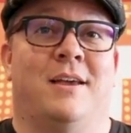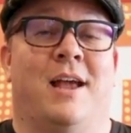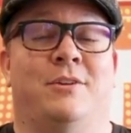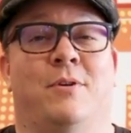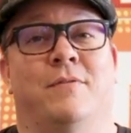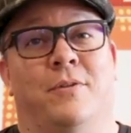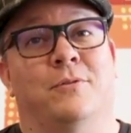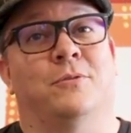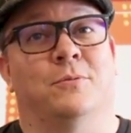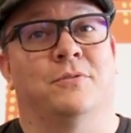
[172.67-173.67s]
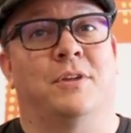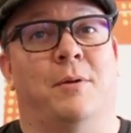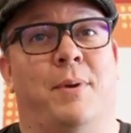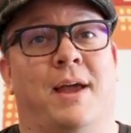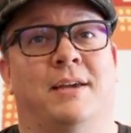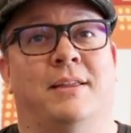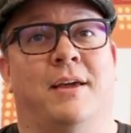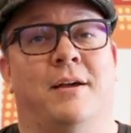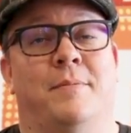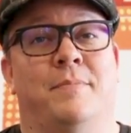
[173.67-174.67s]
and you have other tools that are backing
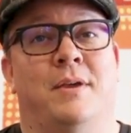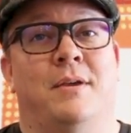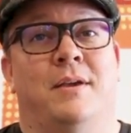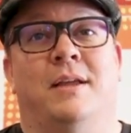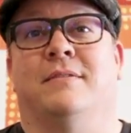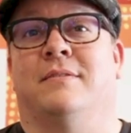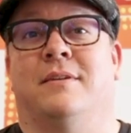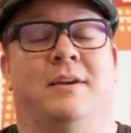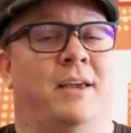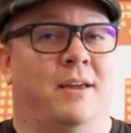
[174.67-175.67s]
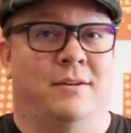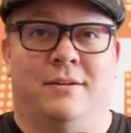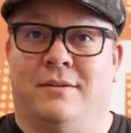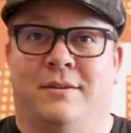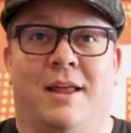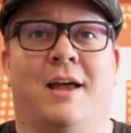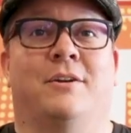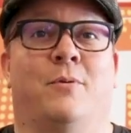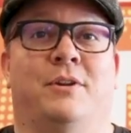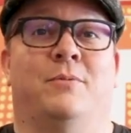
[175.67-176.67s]
that up, it's, again,
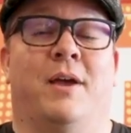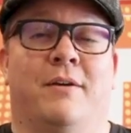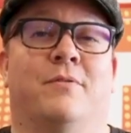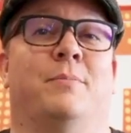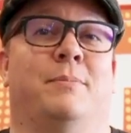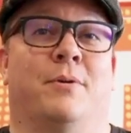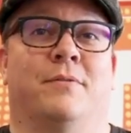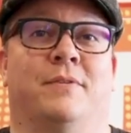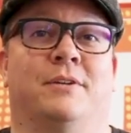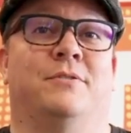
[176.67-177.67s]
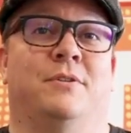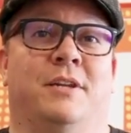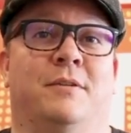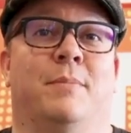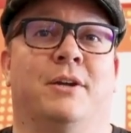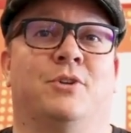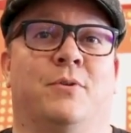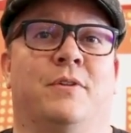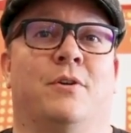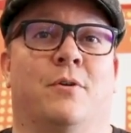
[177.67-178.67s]
not going to ever be perfect. So you need to make
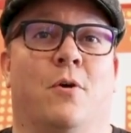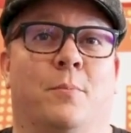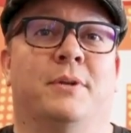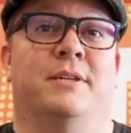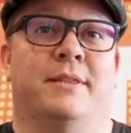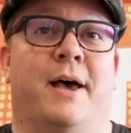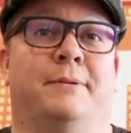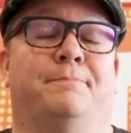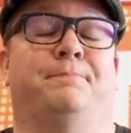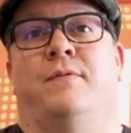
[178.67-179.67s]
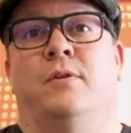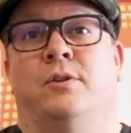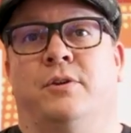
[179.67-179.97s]
sure that you're open to that. If you're